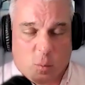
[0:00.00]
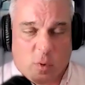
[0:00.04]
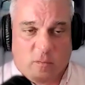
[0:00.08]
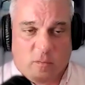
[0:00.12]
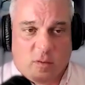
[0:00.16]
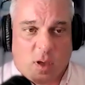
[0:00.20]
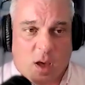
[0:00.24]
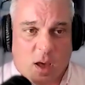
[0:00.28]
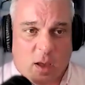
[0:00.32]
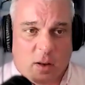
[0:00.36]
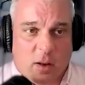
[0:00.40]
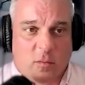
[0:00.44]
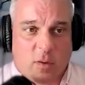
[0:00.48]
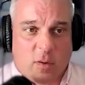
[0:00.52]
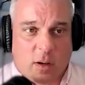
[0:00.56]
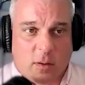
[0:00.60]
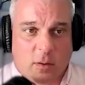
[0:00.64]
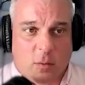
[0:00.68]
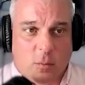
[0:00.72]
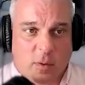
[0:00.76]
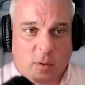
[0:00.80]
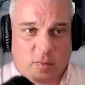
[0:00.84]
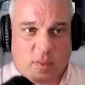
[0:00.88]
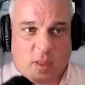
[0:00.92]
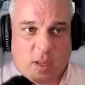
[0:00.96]
we've
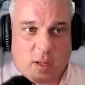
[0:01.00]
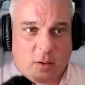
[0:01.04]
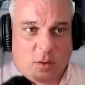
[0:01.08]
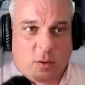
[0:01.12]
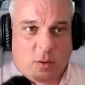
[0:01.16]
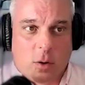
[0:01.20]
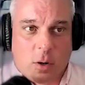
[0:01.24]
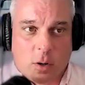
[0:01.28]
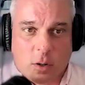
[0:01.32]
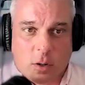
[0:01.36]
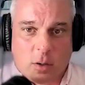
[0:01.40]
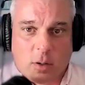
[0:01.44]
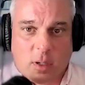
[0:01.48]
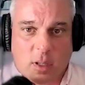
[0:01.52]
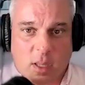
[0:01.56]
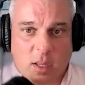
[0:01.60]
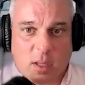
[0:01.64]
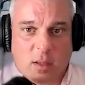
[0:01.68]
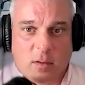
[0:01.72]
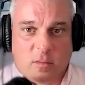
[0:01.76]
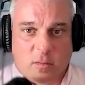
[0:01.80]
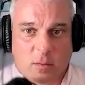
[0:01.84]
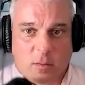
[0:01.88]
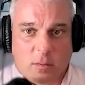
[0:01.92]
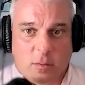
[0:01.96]
contracted with a
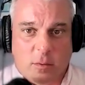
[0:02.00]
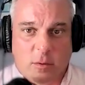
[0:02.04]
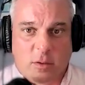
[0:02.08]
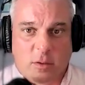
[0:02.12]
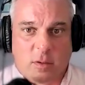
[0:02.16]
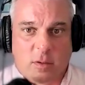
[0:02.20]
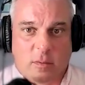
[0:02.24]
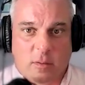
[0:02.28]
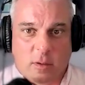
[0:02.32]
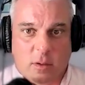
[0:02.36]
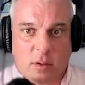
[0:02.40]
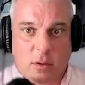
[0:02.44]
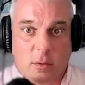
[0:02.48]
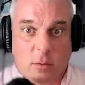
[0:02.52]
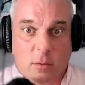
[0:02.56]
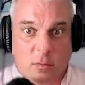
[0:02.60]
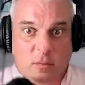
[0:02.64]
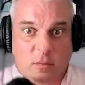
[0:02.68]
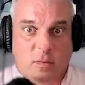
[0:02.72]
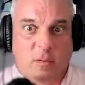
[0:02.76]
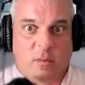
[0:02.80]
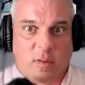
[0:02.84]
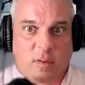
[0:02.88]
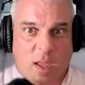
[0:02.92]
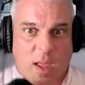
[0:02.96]
turnkey solution that
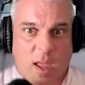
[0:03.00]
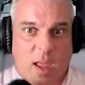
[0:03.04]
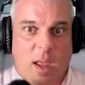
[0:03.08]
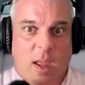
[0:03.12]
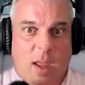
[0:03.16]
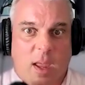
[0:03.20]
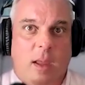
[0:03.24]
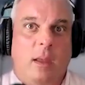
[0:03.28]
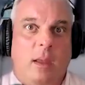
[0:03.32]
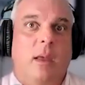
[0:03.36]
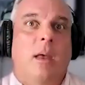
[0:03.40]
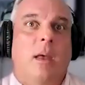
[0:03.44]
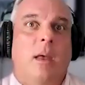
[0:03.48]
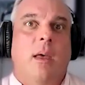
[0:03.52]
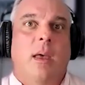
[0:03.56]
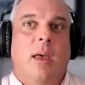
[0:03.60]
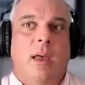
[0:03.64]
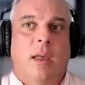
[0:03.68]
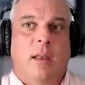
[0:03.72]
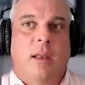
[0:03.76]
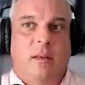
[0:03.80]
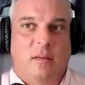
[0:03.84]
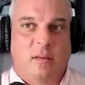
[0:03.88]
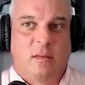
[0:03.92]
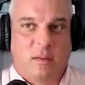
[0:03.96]
uses a
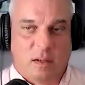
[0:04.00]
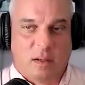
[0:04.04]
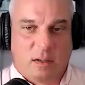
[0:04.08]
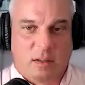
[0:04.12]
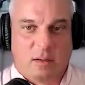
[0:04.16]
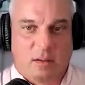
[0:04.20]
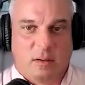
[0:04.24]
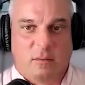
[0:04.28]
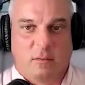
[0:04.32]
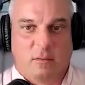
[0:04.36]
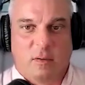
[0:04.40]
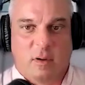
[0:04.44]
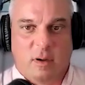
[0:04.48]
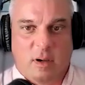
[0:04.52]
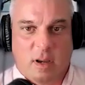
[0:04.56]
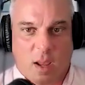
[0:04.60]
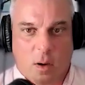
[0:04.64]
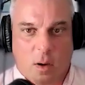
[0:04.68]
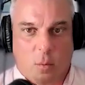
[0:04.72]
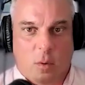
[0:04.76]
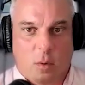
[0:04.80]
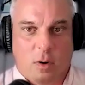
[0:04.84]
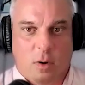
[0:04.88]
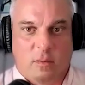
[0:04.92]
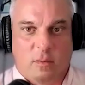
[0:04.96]
incentive
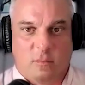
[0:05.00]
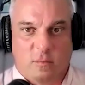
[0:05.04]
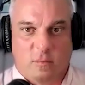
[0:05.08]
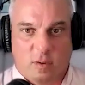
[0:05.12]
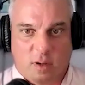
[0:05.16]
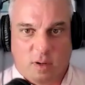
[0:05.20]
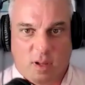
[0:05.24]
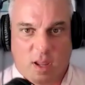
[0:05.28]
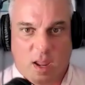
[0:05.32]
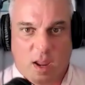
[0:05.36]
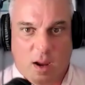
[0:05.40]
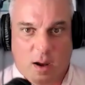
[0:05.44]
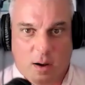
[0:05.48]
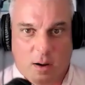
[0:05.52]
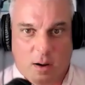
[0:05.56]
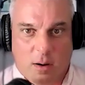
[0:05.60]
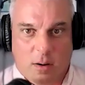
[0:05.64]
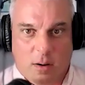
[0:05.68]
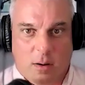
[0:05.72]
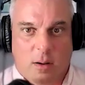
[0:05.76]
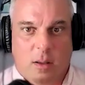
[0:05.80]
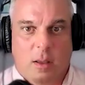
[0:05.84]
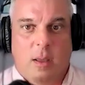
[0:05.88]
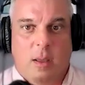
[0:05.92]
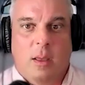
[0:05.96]
network for care.
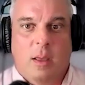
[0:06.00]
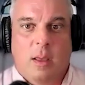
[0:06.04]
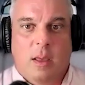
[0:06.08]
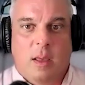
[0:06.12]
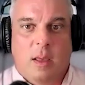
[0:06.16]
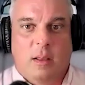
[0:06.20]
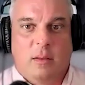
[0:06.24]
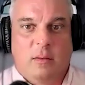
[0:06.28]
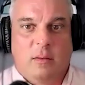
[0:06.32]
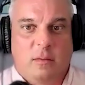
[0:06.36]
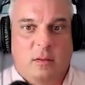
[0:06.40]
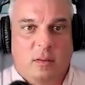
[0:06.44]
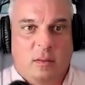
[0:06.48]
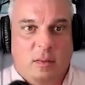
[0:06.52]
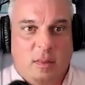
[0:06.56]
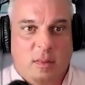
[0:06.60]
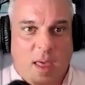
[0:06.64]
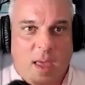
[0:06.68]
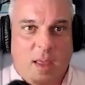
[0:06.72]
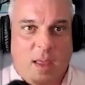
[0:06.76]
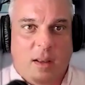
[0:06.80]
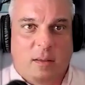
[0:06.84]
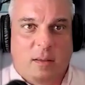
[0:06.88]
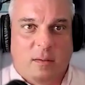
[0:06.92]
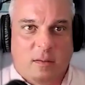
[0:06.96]
And so
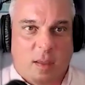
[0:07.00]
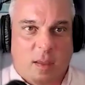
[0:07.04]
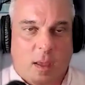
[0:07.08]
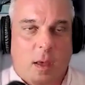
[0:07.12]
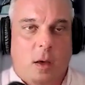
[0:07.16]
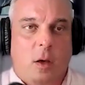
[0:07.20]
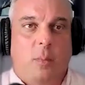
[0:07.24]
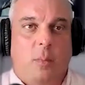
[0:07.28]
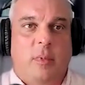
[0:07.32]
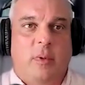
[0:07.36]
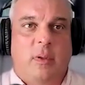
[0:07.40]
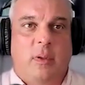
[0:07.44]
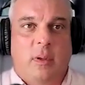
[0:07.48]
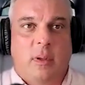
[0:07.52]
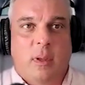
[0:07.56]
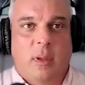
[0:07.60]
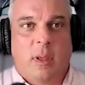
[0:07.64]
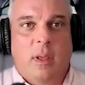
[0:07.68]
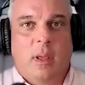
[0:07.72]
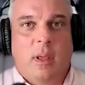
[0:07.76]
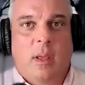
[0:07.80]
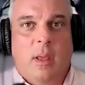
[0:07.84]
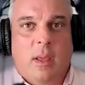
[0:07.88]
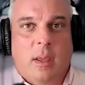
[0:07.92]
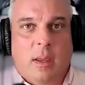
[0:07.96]
that has helped,
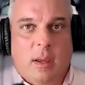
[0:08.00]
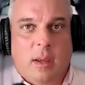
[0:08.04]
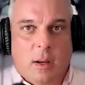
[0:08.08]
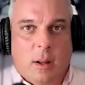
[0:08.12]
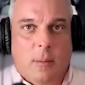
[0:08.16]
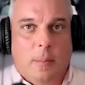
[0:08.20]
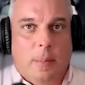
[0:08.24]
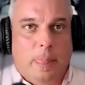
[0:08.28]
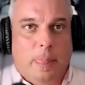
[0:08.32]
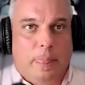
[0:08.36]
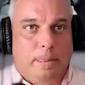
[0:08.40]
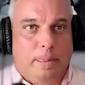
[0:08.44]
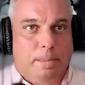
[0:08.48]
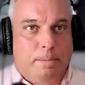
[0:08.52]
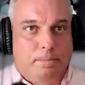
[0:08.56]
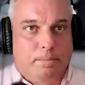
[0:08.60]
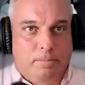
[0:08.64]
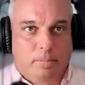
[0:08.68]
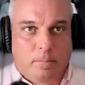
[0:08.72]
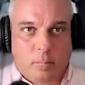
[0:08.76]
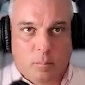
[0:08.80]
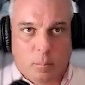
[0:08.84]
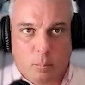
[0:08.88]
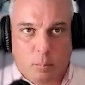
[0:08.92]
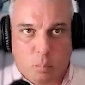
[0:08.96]

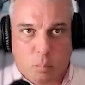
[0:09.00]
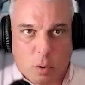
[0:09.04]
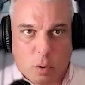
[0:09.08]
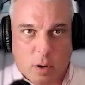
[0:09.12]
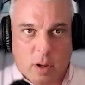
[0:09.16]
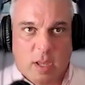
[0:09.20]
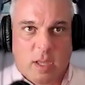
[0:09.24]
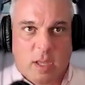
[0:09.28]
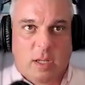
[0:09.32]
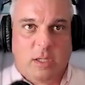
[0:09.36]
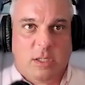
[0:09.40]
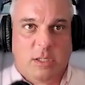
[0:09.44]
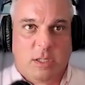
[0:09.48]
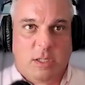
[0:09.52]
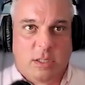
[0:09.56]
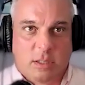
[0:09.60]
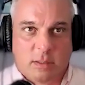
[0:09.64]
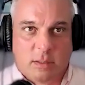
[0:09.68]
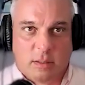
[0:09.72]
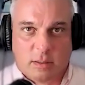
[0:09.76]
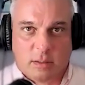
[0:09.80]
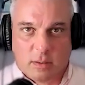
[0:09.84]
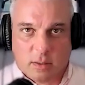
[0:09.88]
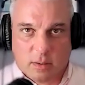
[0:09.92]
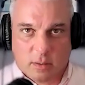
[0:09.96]
bridge
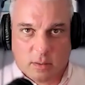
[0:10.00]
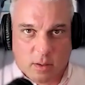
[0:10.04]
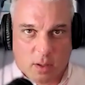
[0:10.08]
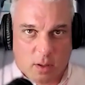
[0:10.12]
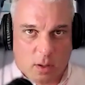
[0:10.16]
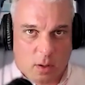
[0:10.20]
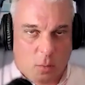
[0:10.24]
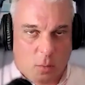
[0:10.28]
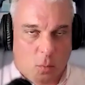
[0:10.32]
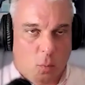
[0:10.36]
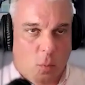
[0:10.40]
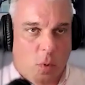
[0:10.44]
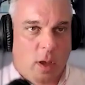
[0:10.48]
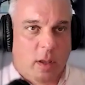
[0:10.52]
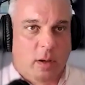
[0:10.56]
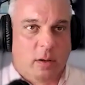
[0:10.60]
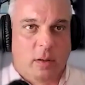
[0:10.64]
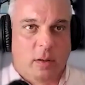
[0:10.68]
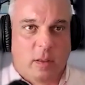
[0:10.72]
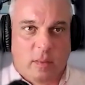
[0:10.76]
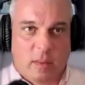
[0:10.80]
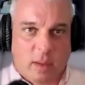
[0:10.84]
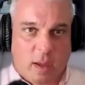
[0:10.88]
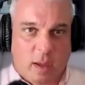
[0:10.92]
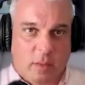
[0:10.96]
one
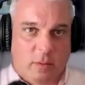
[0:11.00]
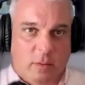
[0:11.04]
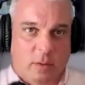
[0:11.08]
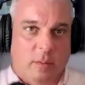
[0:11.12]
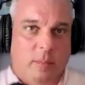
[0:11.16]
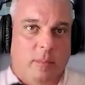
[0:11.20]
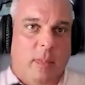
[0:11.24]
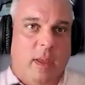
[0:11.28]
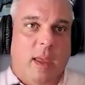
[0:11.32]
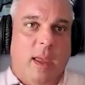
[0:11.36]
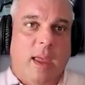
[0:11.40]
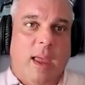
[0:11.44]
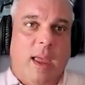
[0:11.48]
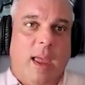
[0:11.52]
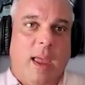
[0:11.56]
to the other.